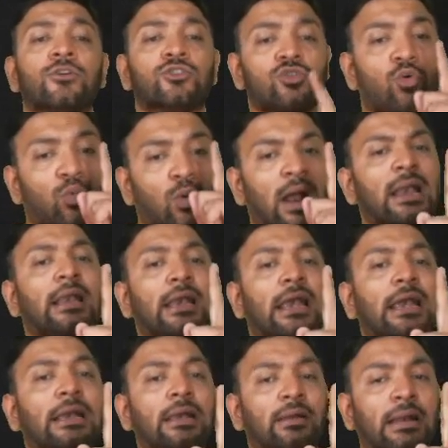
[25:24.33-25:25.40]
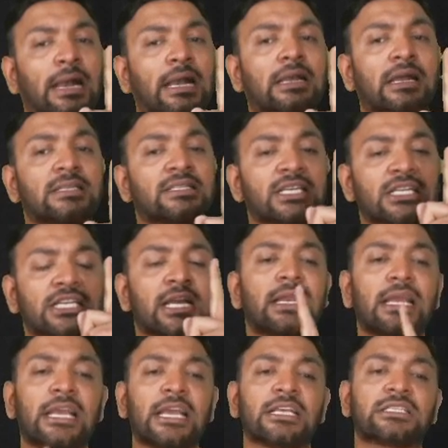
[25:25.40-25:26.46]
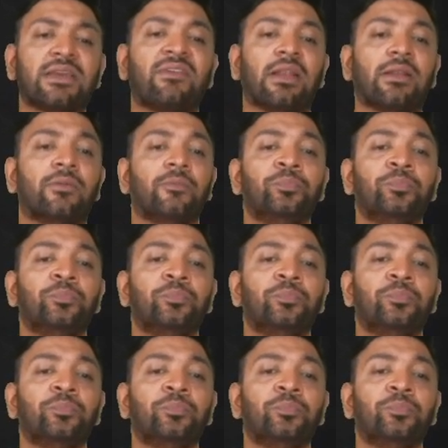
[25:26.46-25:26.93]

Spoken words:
So, one rent concession he has given.